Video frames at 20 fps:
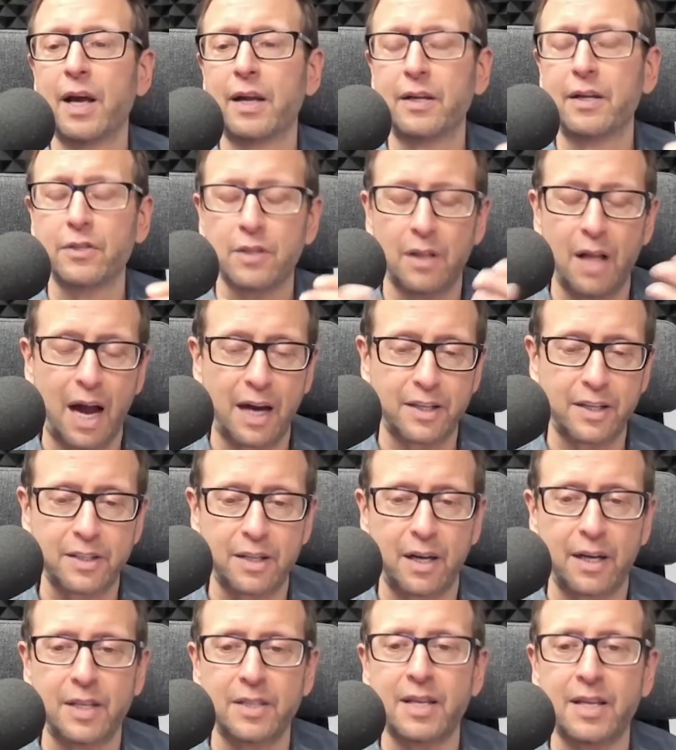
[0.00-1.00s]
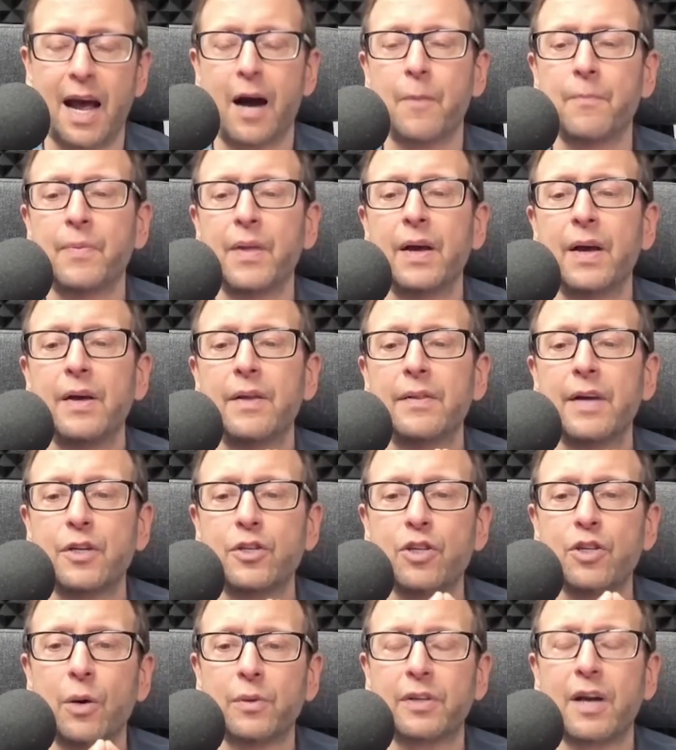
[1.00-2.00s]
and there's a lot of studies out
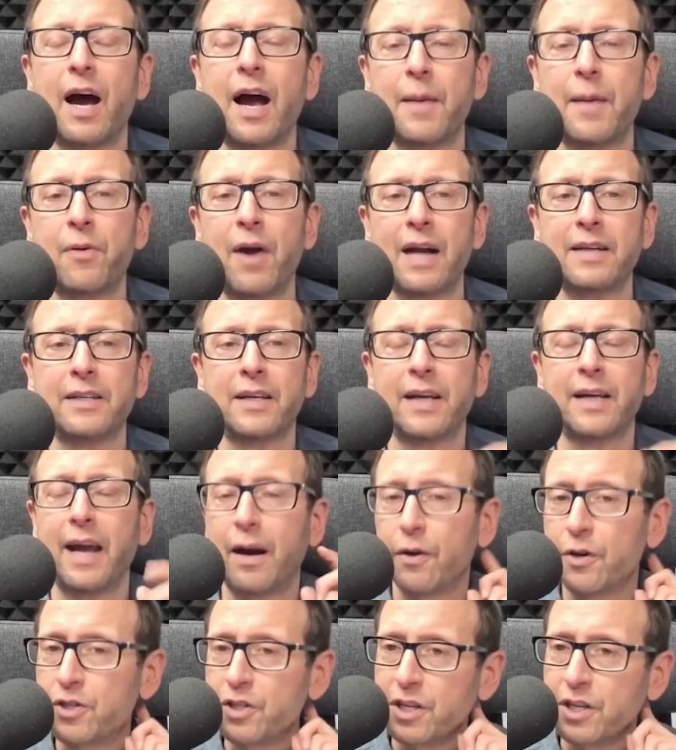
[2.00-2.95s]
that show with chiropractic care,